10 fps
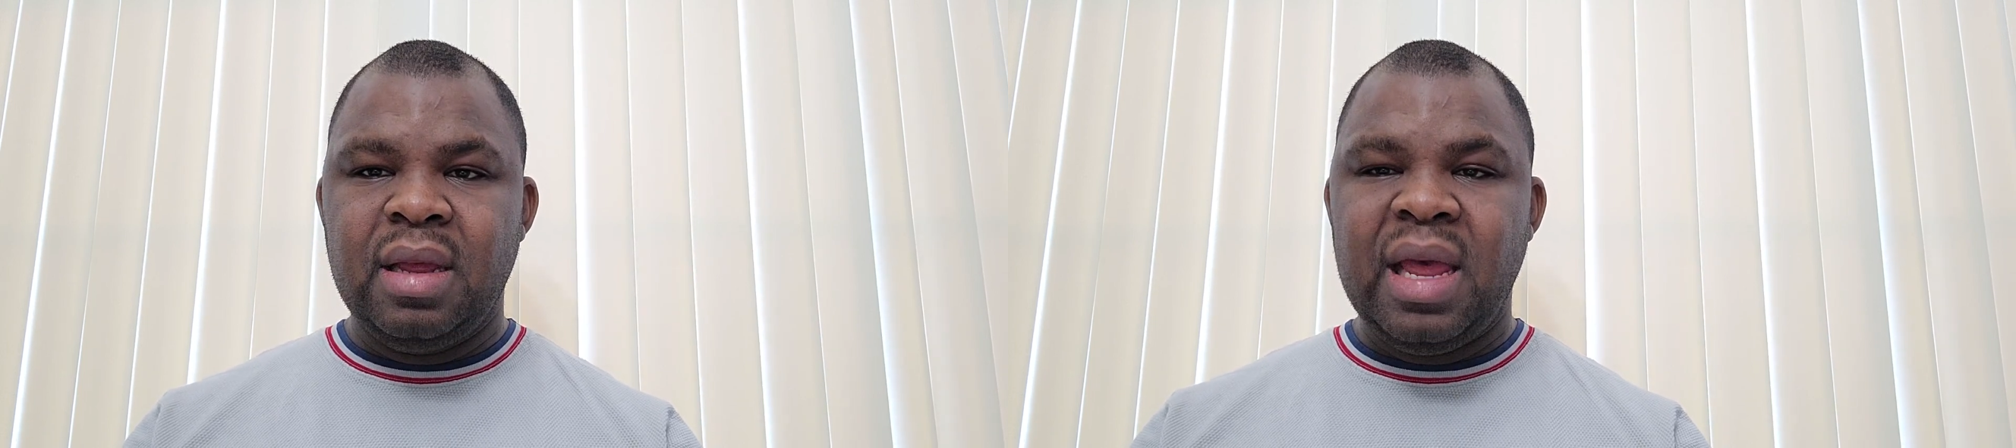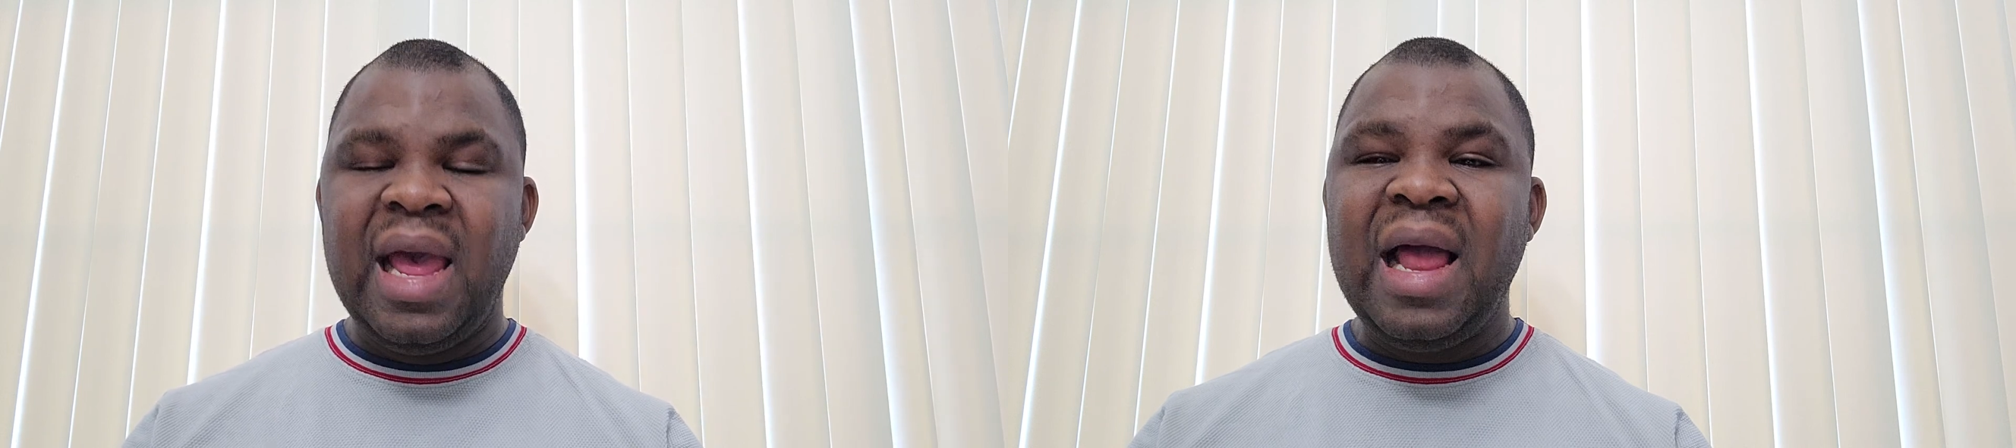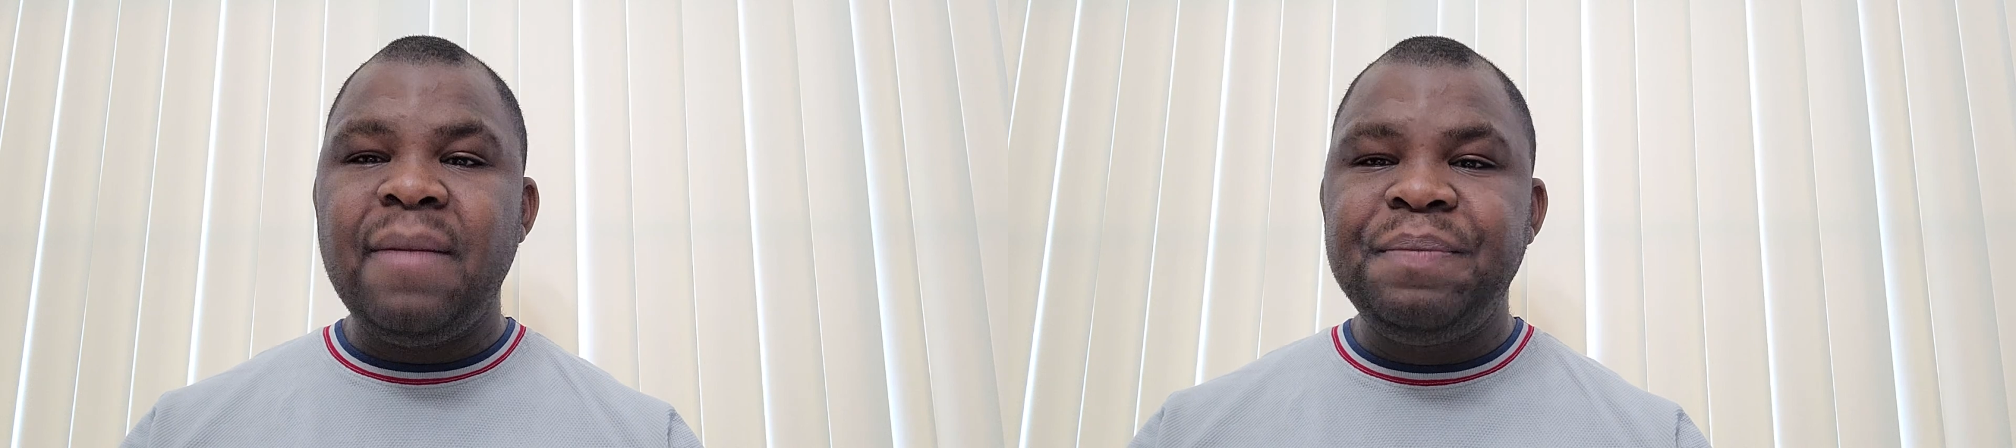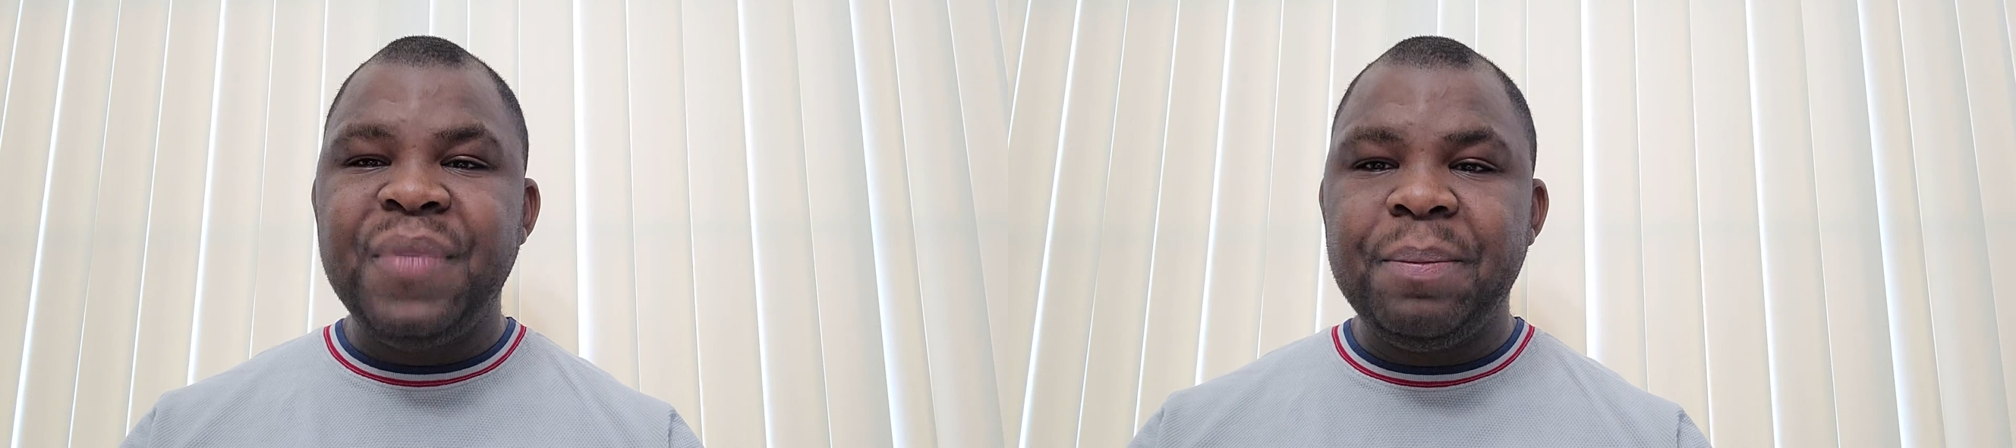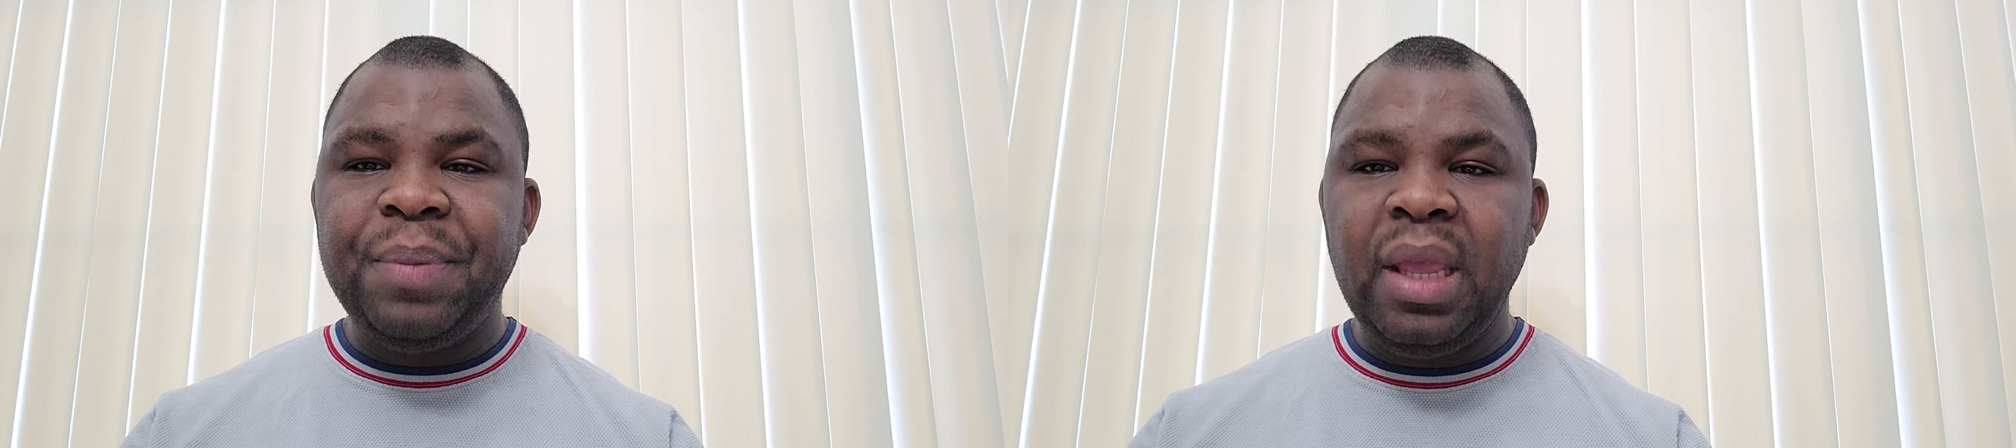help
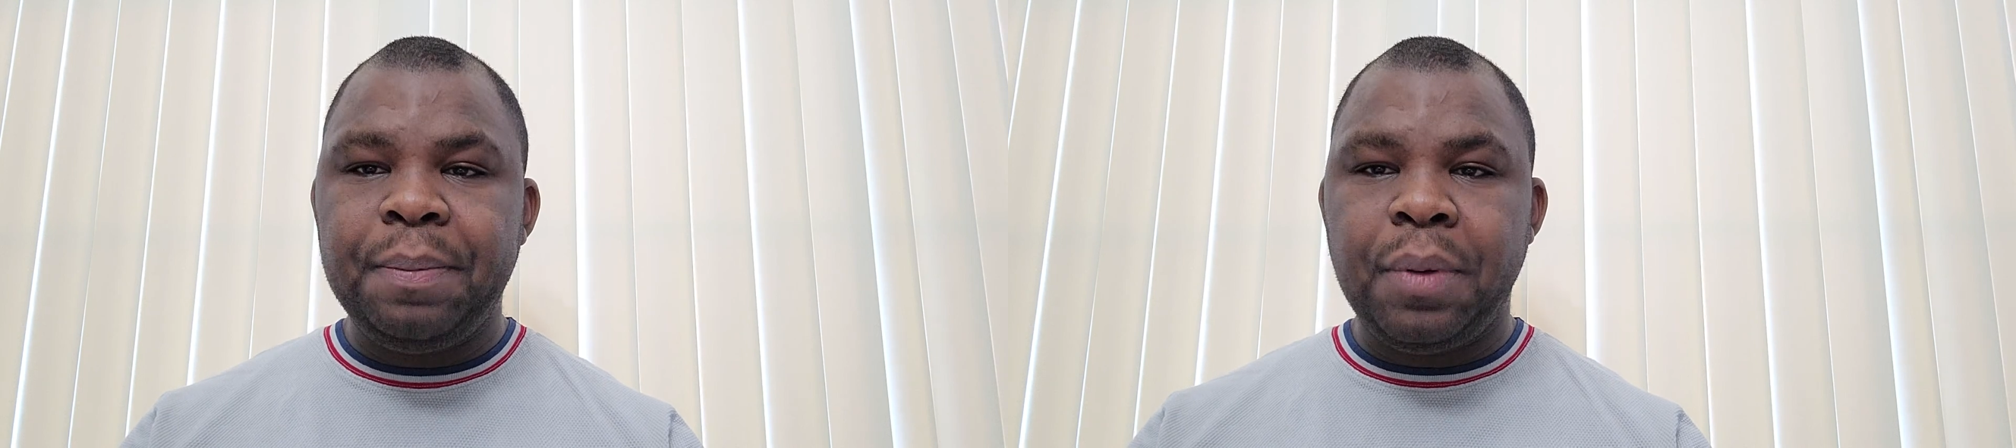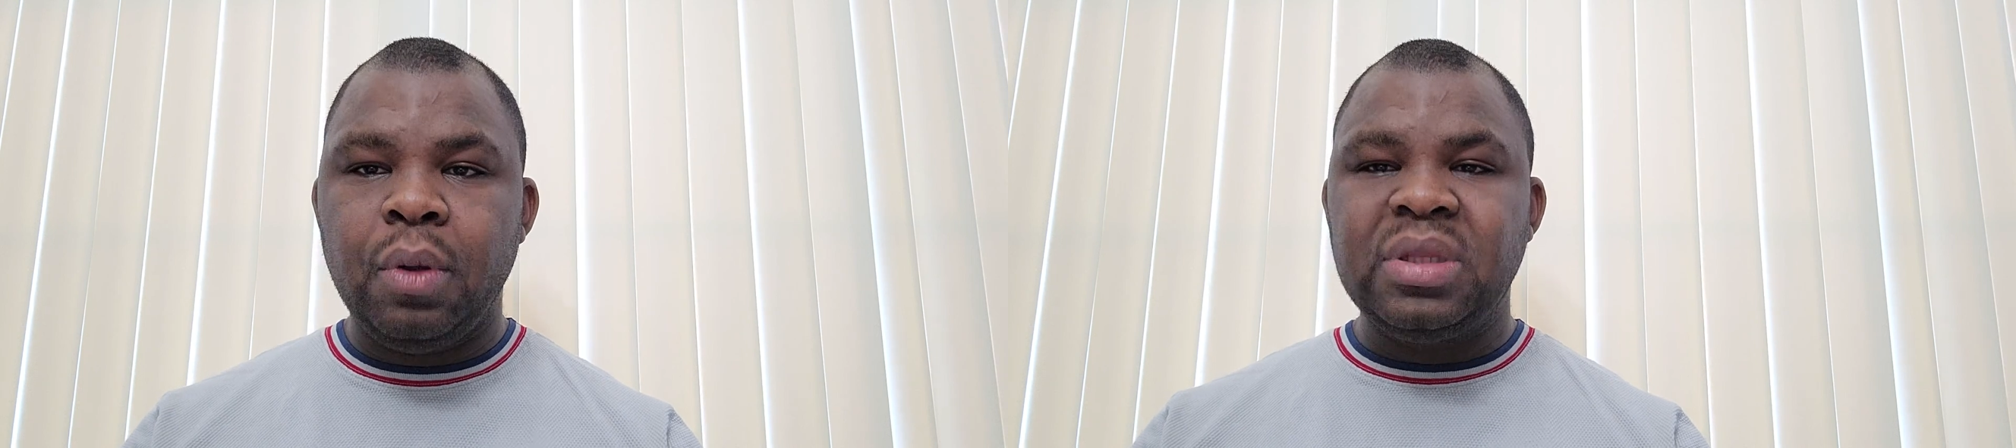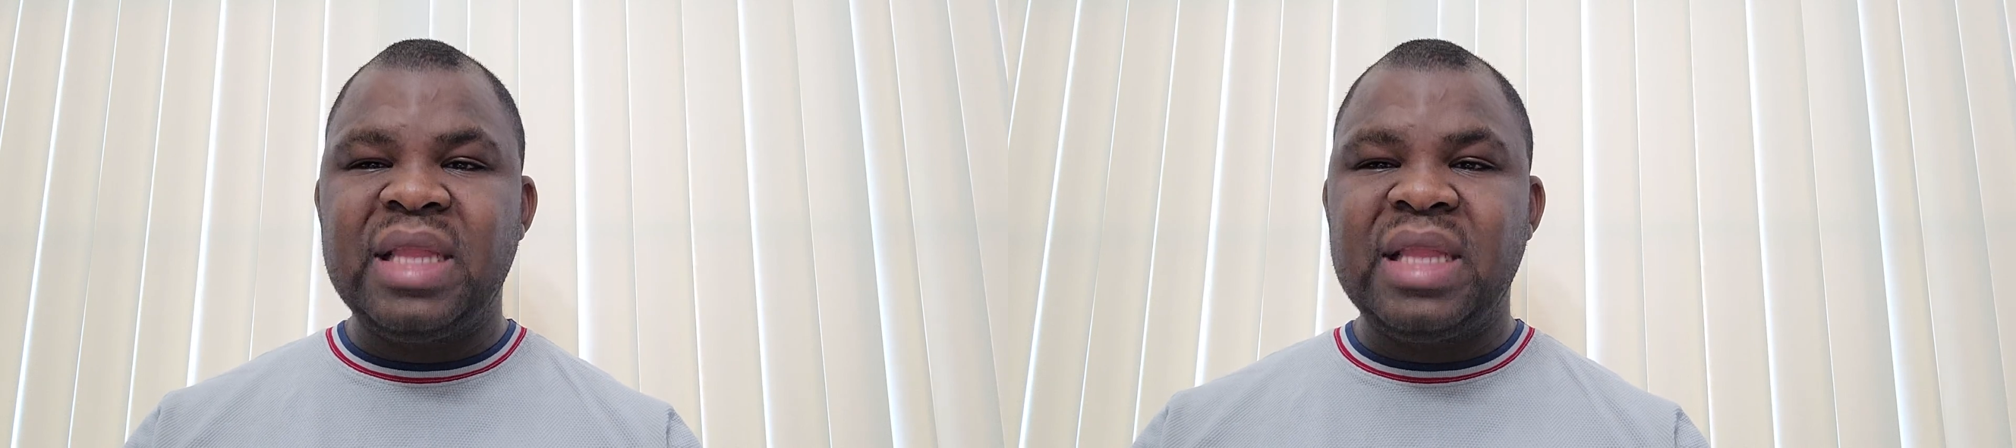the people.